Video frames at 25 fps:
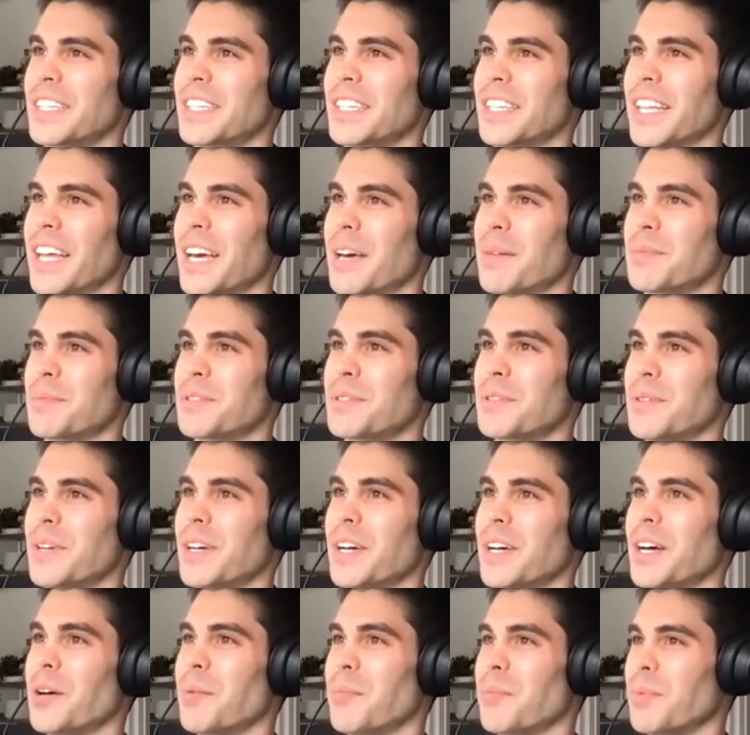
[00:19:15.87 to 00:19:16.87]
GitLab to
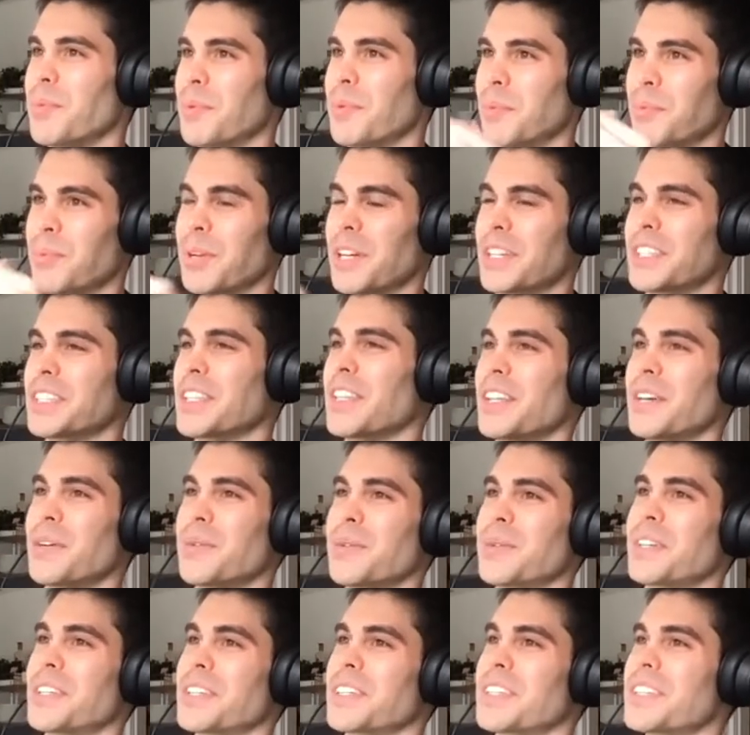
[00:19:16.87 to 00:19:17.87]
help break down
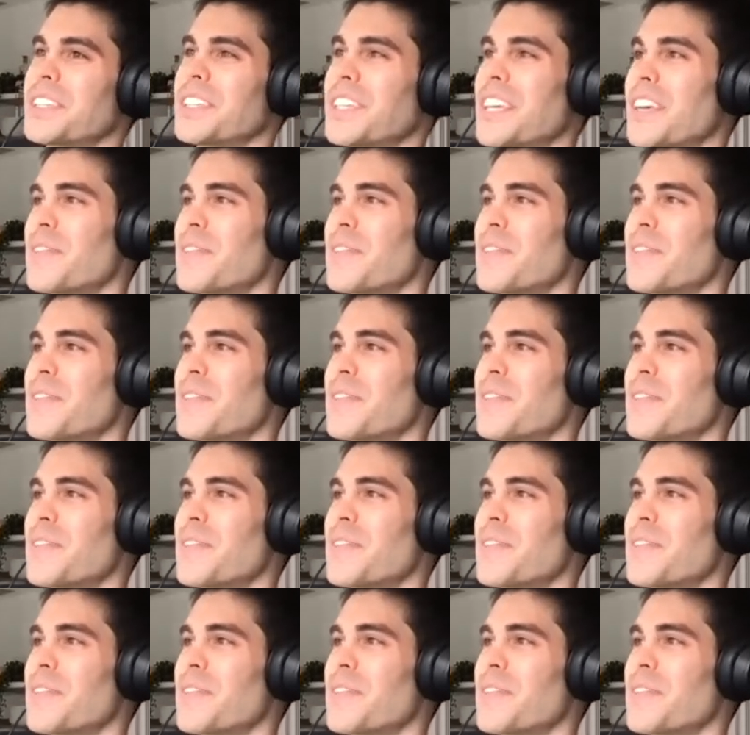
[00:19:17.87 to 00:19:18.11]
that work.